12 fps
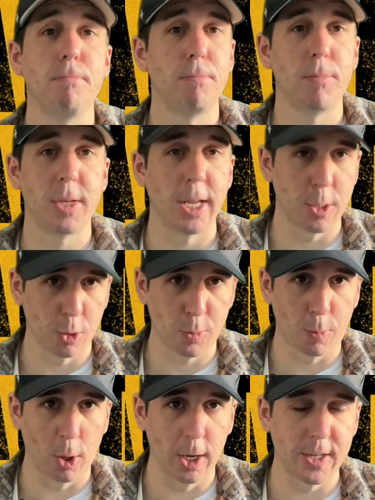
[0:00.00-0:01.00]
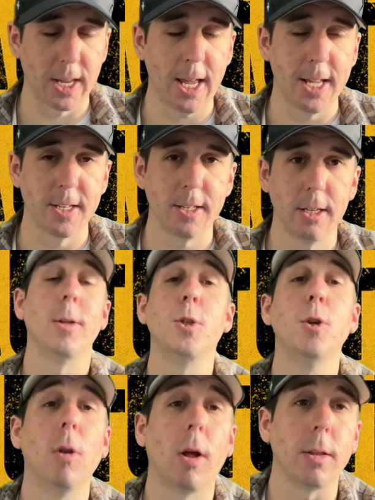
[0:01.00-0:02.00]
potential spoilers ahead. I
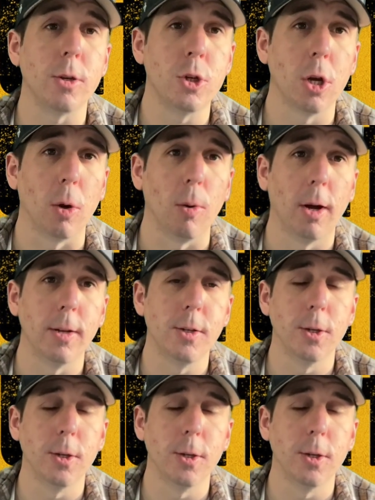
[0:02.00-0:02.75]
do like the show. I